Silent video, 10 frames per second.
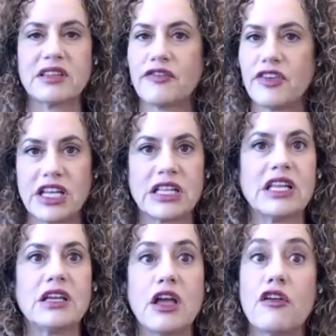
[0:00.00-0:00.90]

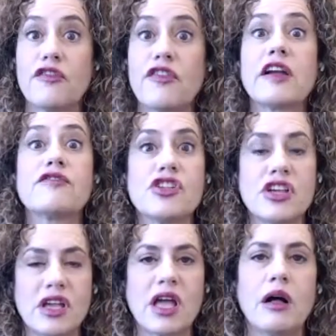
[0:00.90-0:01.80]
Definitely
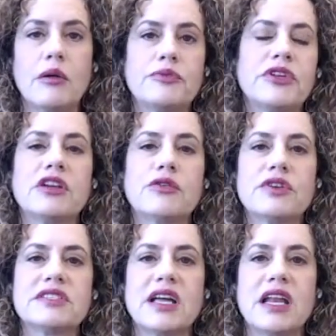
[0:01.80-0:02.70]
5G helped
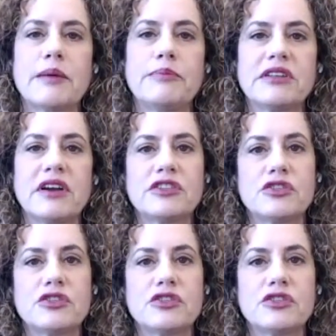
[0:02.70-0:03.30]
increase that appetite